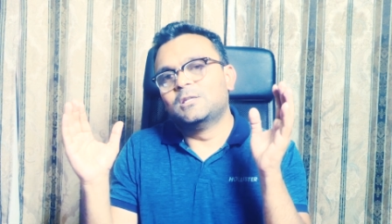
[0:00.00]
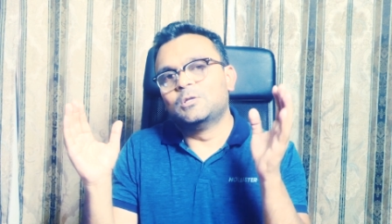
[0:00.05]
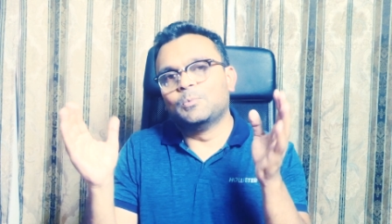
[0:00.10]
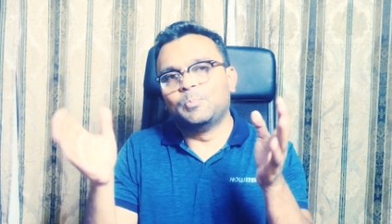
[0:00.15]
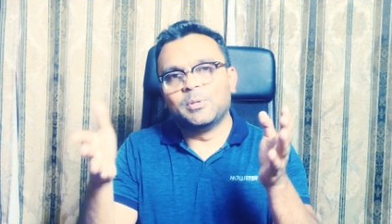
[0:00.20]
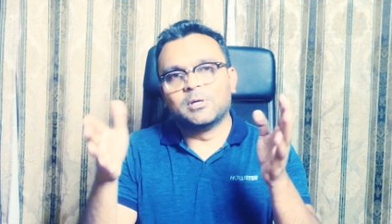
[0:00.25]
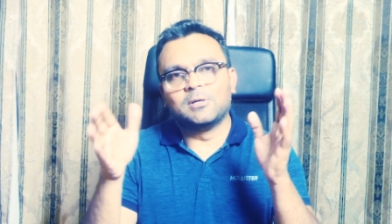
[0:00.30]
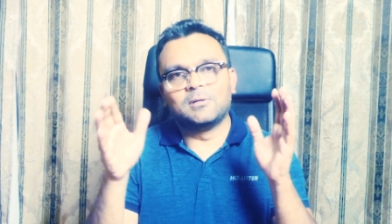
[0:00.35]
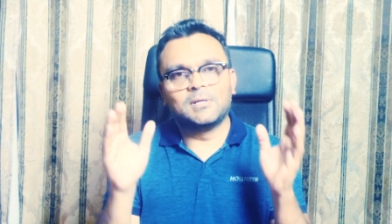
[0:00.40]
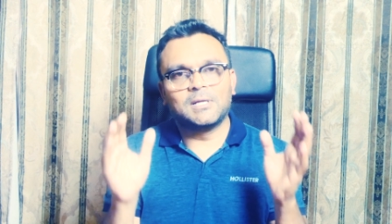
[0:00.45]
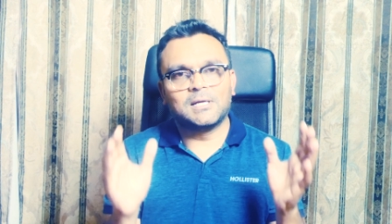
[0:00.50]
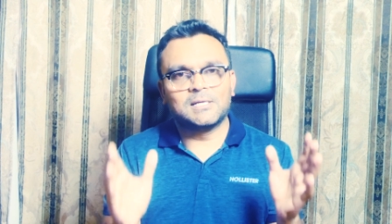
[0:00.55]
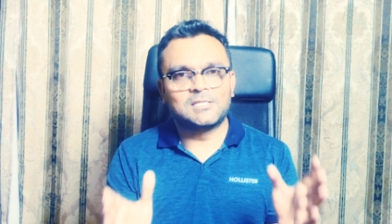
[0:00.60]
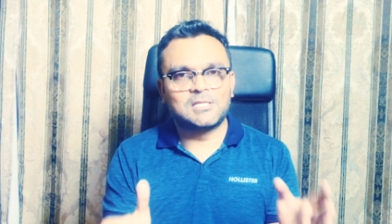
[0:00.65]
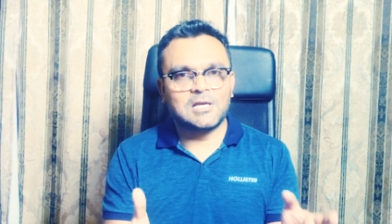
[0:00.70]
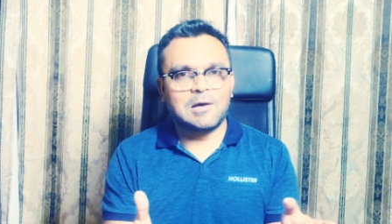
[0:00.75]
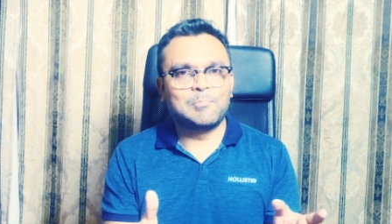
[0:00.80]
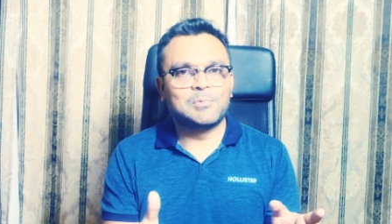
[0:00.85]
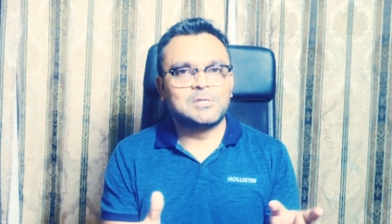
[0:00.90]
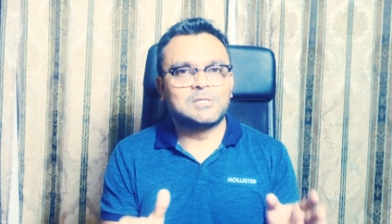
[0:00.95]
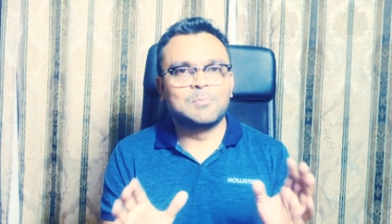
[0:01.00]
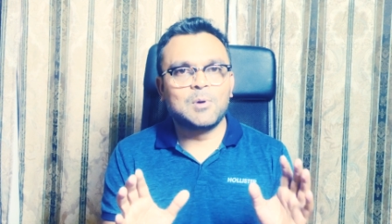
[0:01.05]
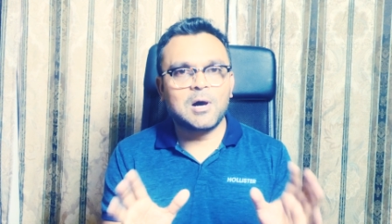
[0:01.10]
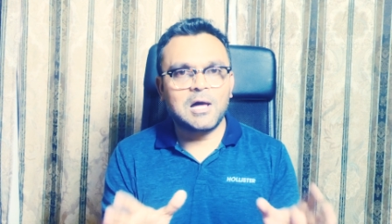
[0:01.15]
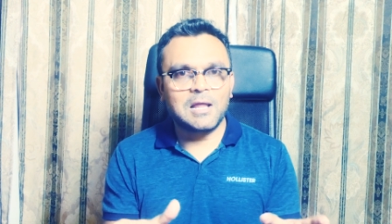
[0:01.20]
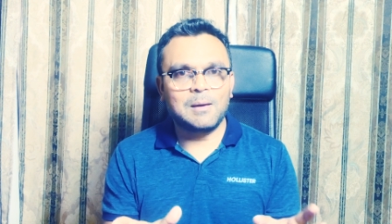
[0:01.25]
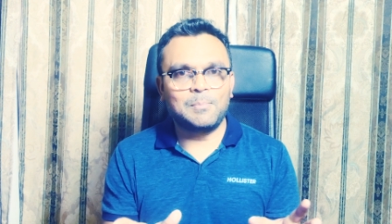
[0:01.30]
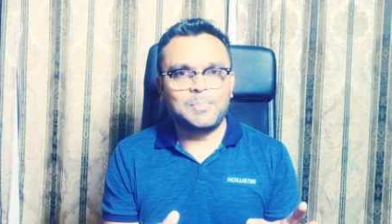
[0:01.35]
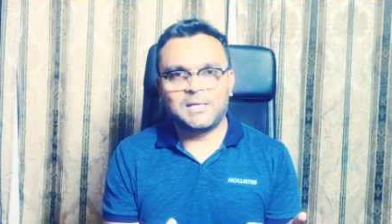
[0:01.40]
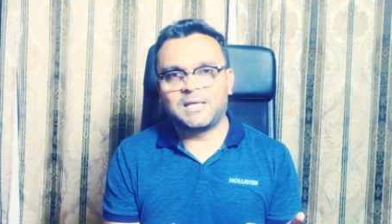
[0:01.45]
to build a some,
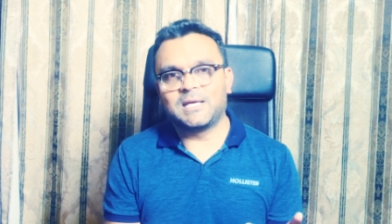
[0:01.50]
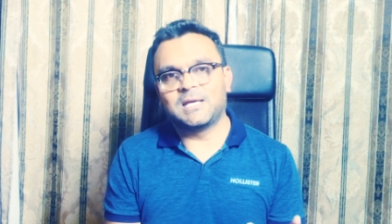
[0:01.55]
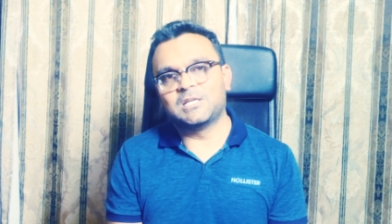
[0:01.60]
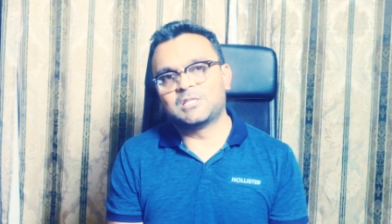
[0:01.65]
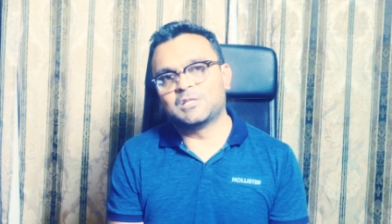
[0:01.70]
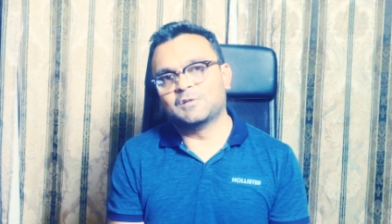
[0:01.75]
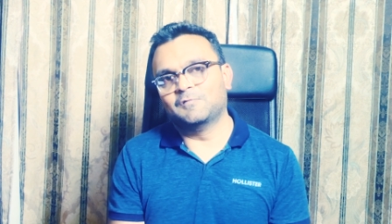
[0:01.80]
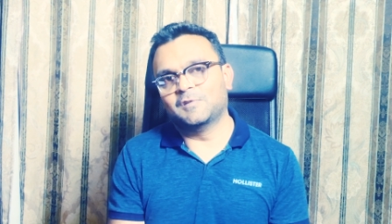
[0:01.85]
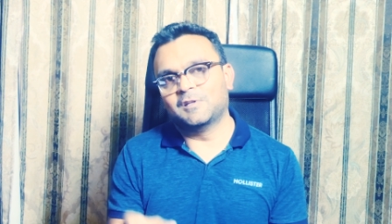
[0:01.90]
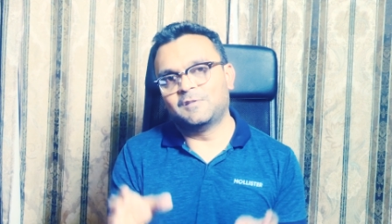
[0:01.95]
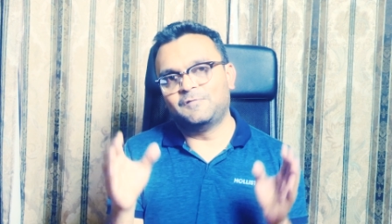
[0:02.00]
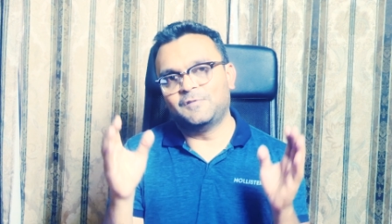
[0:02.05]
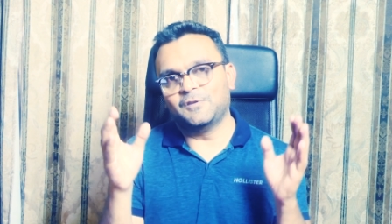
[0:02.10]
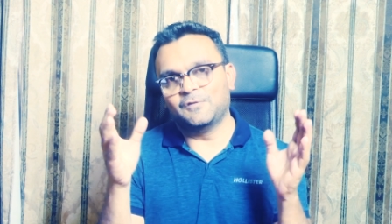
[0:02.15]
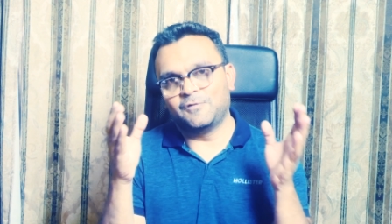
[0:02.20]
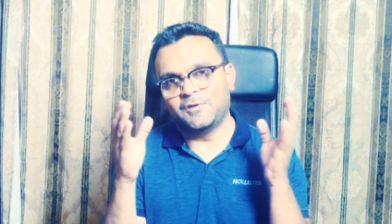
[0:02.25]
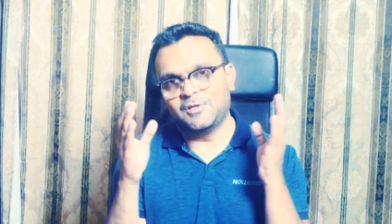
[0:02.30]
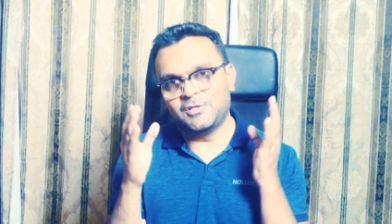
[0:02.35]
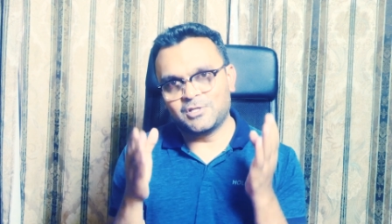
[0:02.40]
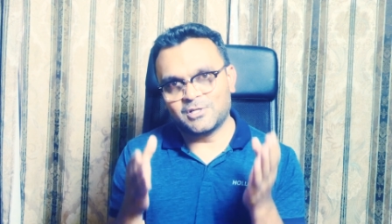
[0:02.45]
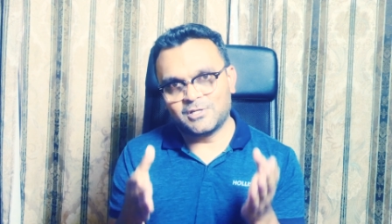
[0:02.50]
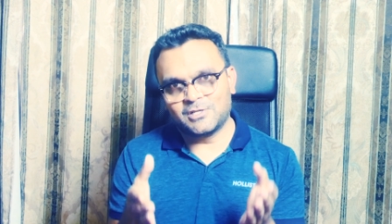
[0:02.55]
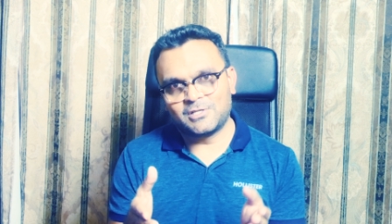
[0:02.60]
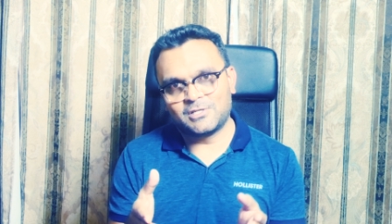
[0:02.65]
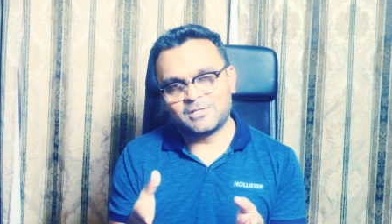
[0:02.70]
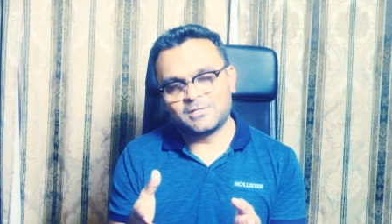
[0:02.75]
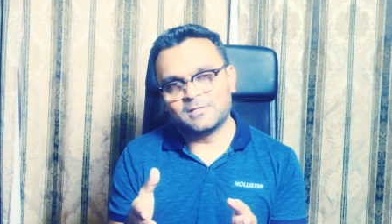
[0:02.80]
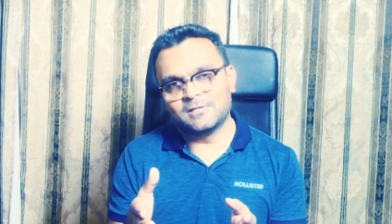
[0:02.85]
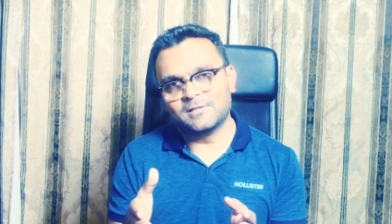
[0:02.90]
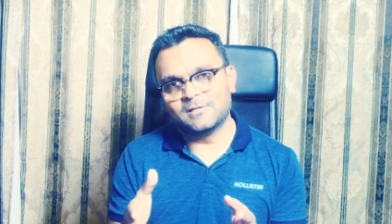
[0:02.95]
small application with few
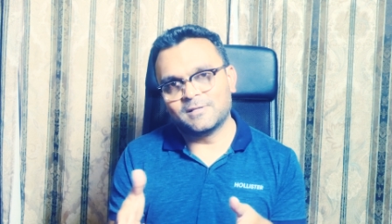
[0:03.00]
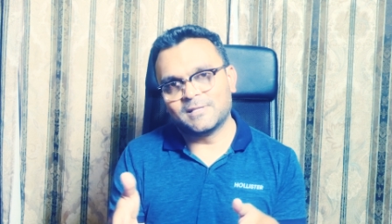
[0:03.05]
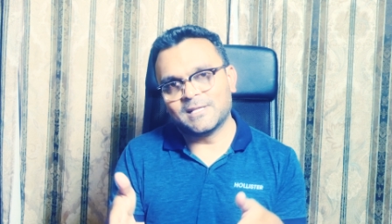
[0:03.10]
features